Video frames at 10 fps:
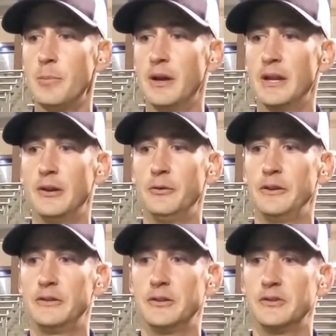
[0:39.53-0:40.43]
but I don't
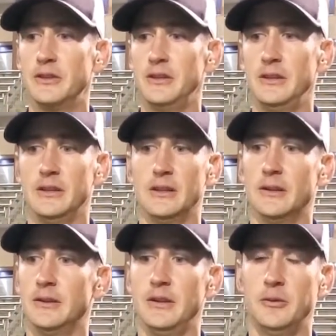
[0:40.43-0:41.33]
think there's
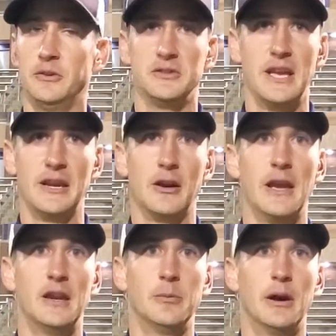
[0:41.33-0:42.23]
any reason to hang our
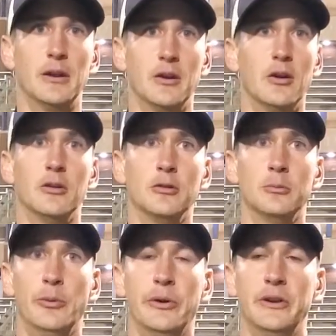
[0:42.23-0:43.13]
head about a
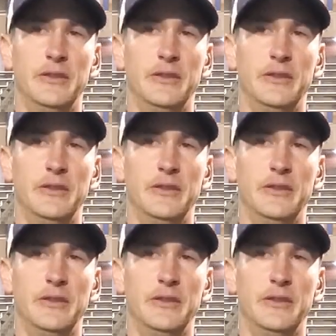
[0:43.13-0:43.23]
hard-earned point.